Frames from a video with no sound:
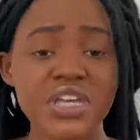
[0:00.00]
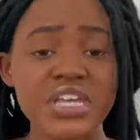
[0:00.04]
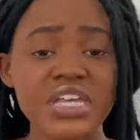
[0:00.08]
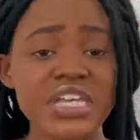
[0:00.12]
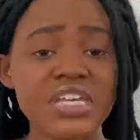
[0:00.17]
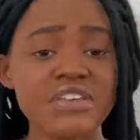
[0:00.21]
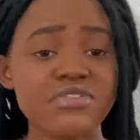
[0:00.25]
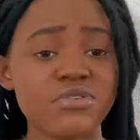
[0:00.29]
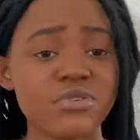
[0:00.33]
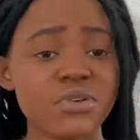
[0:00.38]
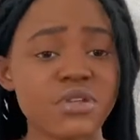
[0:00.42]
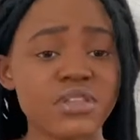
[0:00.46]

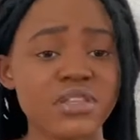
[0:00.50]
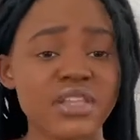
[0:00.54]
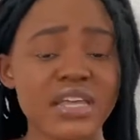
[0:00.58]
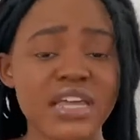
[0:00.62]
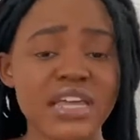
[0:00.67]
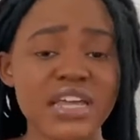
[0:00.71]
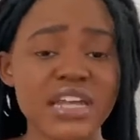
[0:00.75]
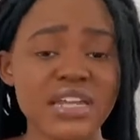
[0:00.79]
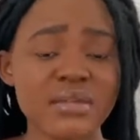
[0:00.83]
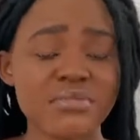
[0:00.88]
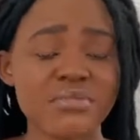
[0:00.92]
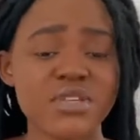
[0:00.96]
even when
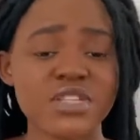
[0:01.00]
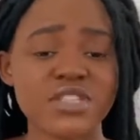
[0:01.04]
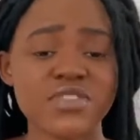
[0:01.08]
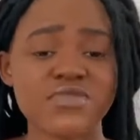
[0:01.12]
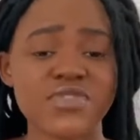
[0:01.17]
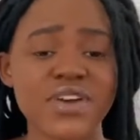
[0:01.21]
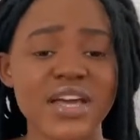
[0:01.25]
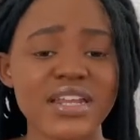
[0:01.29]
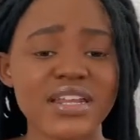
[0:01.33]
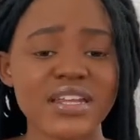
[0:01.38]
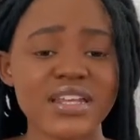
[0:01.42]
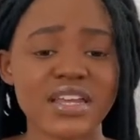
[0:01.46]
the enemy is
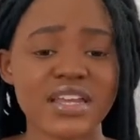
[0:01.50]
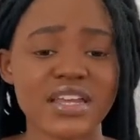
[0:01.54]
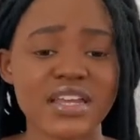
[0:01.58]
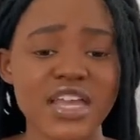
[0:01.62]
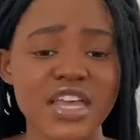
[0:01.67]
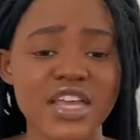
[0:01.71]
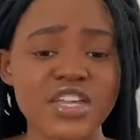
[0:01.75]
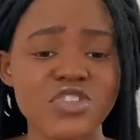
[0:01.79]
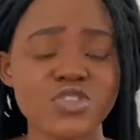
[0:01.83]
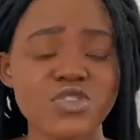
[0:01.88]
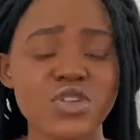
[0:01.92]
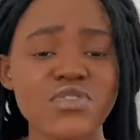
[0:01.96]
fighting
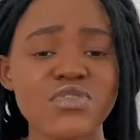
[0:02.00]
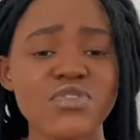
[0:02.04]
against you,